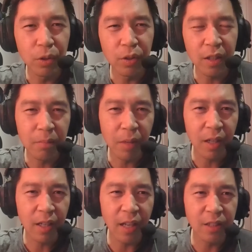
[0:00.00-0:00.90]
do you think the
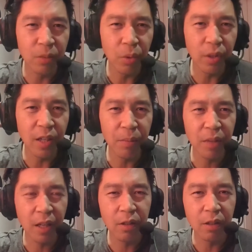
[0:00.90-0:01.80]
market hasn't woken up
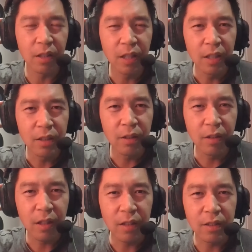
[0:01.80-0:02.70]
yet, or do you
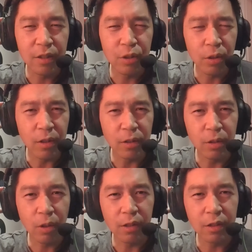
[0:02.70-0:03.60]
think this is just due to the
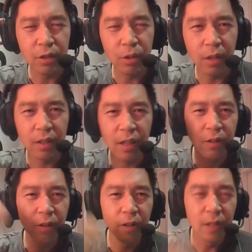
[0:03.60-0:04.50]
strong strong
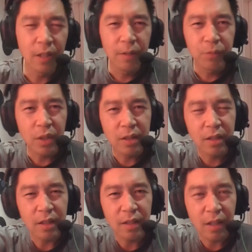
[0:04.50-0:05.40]
dollar, or just
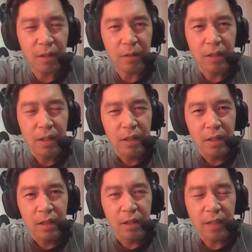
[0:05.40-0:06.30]
just a
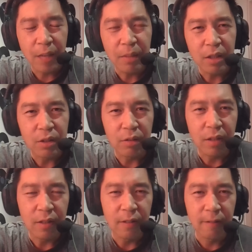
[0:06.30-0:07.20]
timing issue
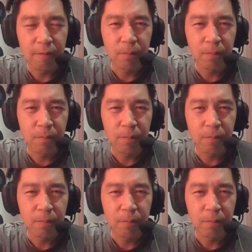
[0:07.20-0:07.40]
then?